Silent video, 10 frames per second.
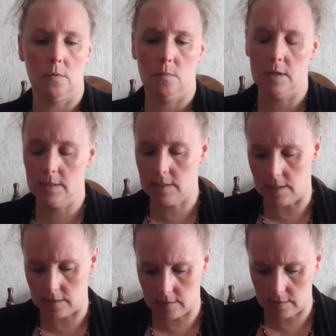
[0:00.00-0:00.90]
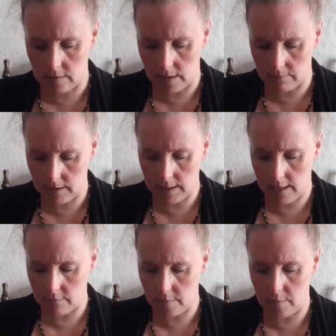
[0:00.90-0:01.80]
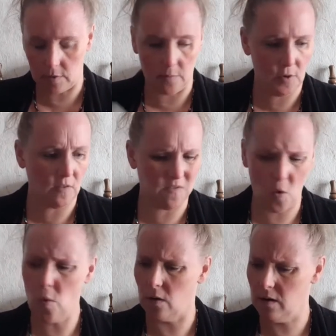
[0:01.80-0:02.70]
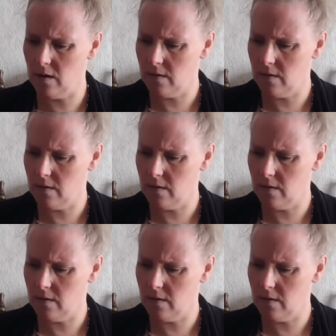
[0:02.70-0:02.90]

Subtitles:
What is this? I really can't remember. Book 4.